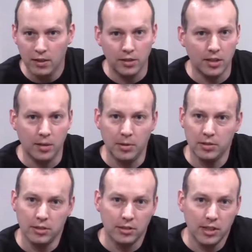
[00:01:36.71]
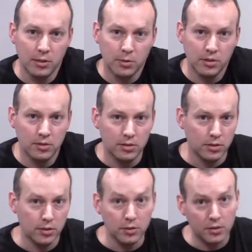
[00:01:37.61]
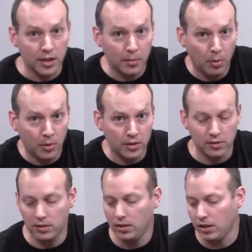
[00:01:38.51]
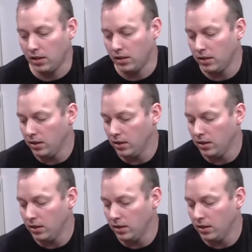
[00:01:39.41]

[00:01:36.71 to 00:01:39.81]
you get a bunch of green ones, you could do like a poison thing.